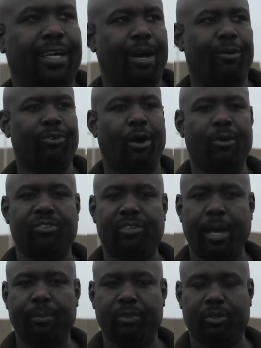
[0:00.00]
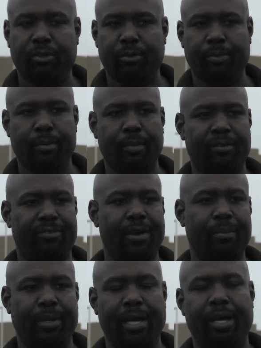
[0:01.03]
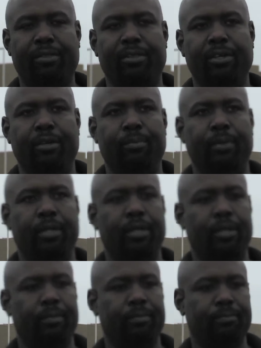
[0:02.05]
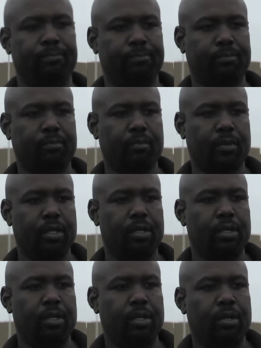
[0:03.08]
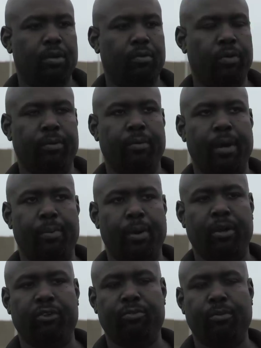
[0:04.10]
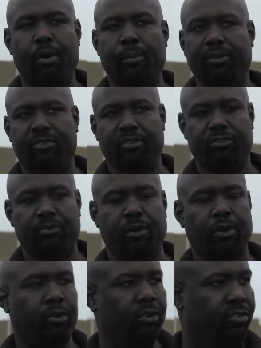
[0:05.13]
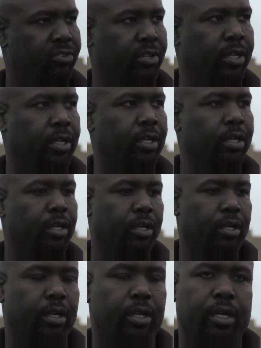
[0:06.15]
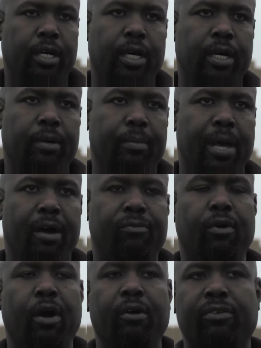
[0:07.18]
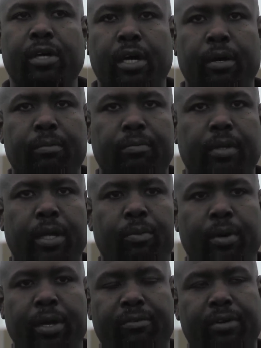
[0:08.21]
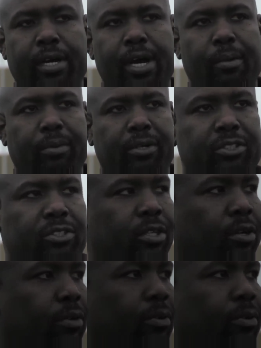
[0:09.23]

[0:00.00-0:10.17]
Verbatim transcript: I was always skeptical to bring my family out there, but um, one of my proudest moments is for her to see um, how far I've come and what I've accomplished. So,